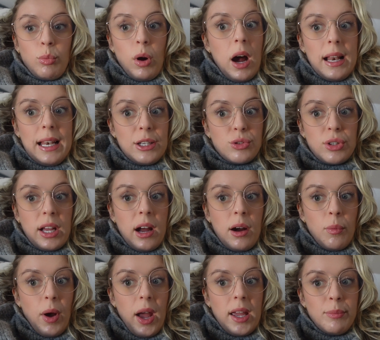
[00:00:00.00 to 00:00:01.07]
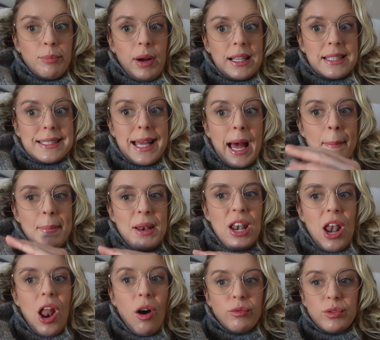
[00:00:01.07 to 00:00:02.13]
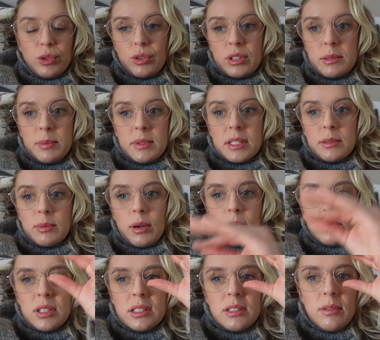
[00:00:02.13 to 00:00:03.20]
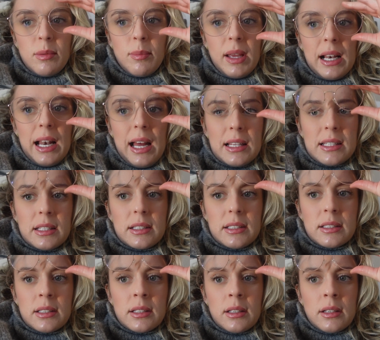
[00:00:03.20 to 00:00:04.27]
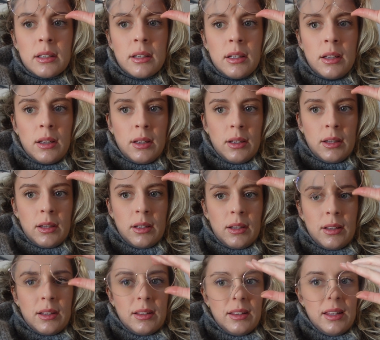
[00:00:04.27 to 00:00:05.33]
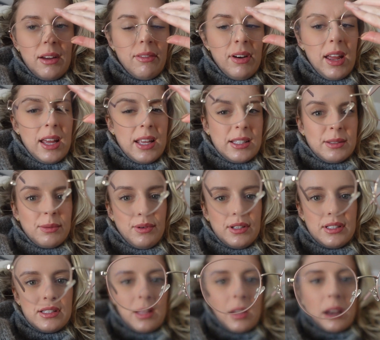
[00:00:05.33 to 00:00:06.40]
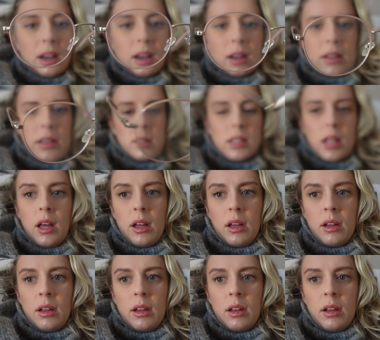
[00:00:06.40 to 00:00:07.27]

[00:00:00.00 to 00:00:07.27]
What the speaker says: I literally can't wait. And Sam loves Christmas as well. So there's only glasses. There is? What is that? Is that?